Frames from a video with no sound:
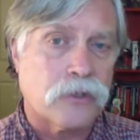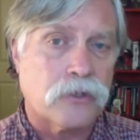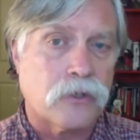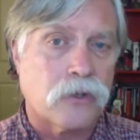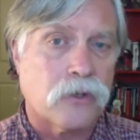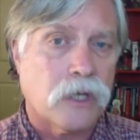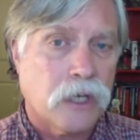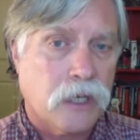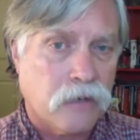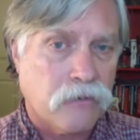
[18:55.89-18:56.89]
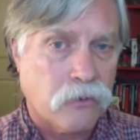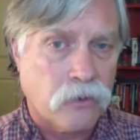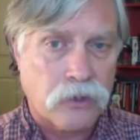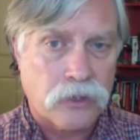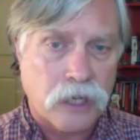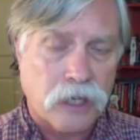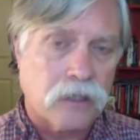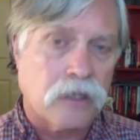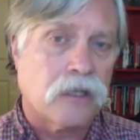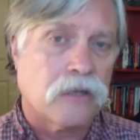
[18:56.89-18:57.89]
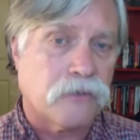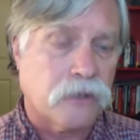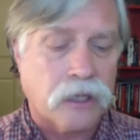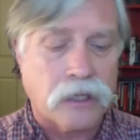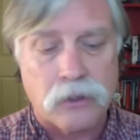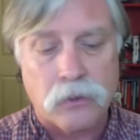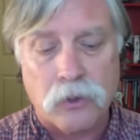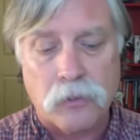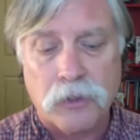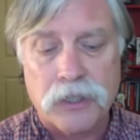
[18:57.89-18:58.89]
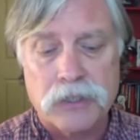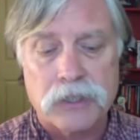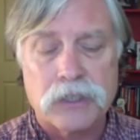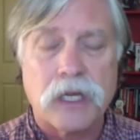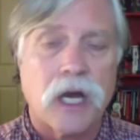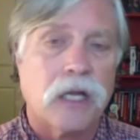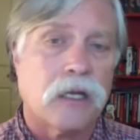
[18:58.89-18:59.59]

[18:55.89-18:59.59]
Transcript: And so if a worker's out there and they feel like their workplace is not